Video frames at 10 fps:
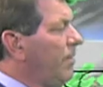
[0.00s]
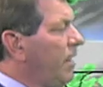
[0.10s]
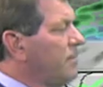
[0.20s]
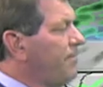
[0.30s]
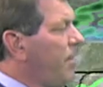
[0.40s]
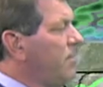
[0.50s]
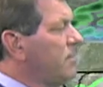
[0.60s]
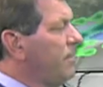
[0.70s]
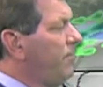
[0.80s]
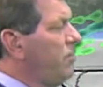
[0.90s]
As far
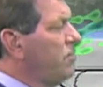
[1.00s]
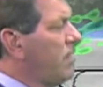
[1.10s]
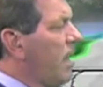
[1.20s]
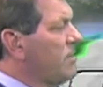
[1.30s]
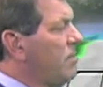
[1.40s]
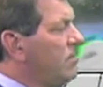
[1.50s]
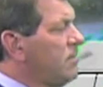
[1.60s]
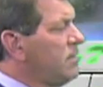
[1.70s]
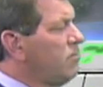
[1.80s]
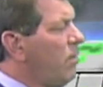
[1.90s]
as the future cast goes,
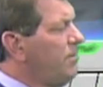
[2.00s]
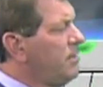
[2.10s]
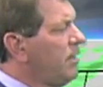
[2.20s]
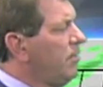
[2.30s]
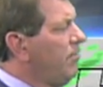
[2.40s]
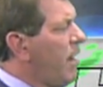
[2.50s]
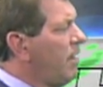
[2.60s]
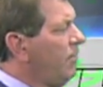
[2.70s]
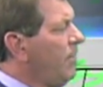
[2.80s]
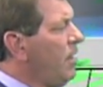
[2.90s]
this is one particular
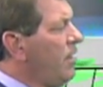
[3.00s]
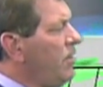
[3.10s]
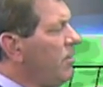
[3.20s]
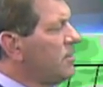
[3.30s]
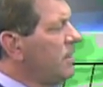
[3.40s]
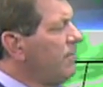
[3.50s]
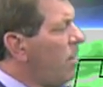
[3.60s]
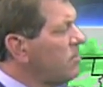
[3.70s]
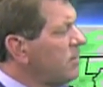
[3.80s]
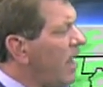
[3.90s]
model. You can see
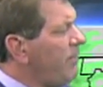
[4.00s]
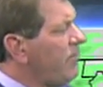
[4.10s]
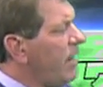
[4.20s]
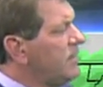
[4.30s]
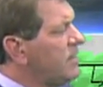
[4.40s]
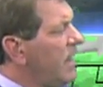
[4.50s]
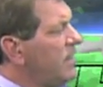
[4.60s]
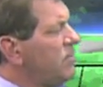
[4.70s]
most of the heavy rain staying